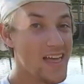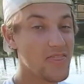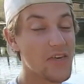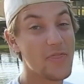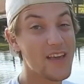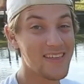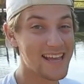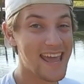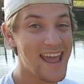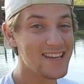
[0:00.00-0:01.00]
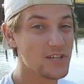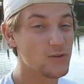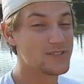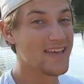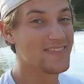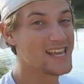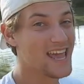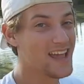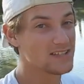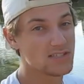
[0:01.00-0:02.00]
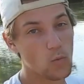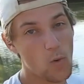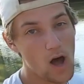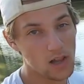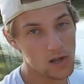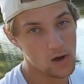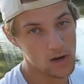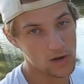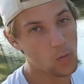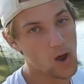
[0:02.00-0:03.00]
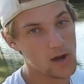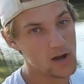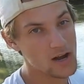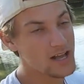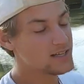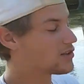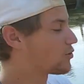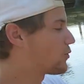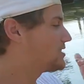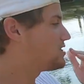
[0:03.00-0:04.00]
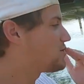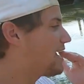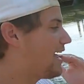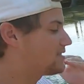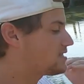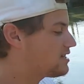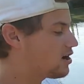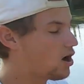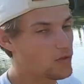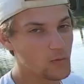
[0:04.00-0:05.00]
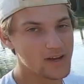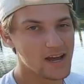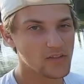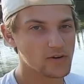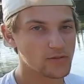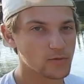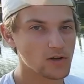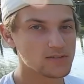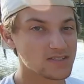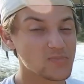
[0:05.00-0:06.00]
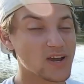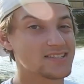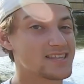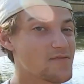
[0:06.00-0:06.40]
The thing they can't do is that they can't swallow underwater. So the reason you can't see all the way down their throats is because they